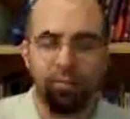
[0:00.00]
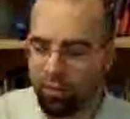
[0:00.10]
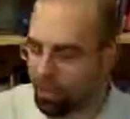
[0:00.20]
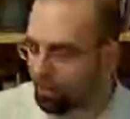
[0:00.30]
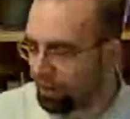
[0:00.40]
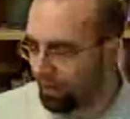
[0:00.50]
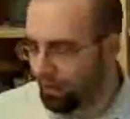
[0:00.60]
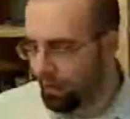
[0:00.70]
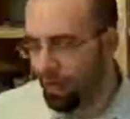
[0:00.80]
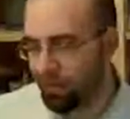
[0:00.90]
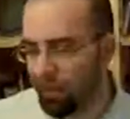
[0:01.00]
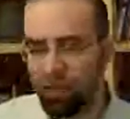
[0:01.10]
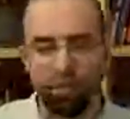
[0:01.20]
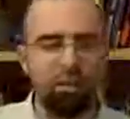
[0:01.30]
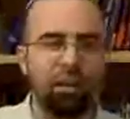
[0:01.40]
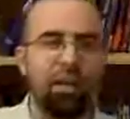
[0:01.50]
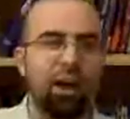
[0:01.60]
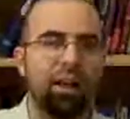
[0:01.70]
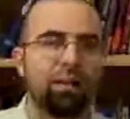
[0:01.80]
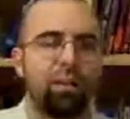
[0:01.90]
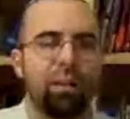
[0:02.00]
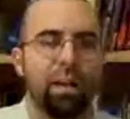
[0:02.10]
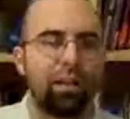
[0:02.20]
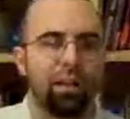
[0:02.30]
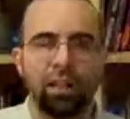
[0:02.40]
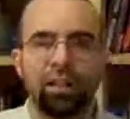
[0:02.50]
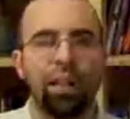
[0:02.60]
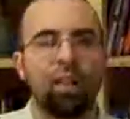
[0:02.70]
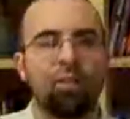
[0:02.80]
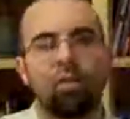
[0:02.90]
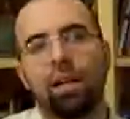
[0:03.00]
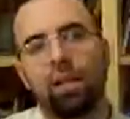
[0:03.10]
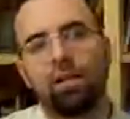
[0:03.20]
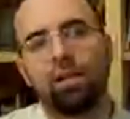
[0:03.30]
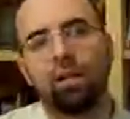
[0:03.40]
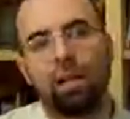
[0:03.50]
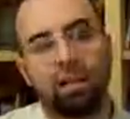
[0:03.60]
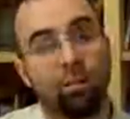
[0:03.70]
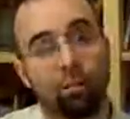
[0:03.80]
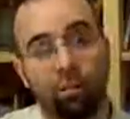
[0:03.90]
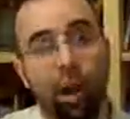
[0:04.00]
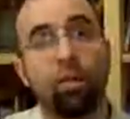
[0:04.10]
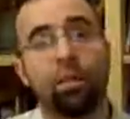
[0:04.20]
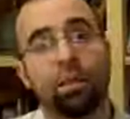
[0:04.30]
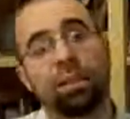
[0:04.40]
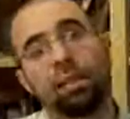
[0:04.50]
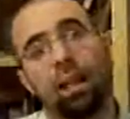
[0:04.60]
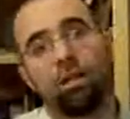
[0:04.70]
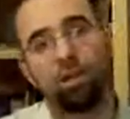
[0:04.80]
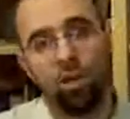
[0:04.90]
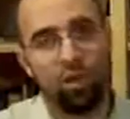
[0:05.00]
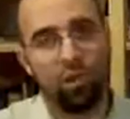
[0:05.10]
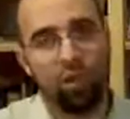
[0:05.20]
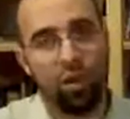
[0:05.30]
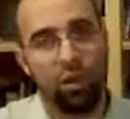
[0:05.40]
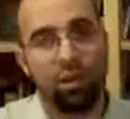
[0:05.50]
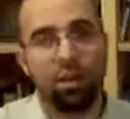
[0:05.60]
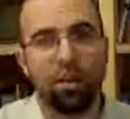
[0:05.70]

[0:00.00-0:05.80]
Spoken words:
Here's the last thing. Clearly, God has spelled out a 6-day creation in about 6,000 years ago.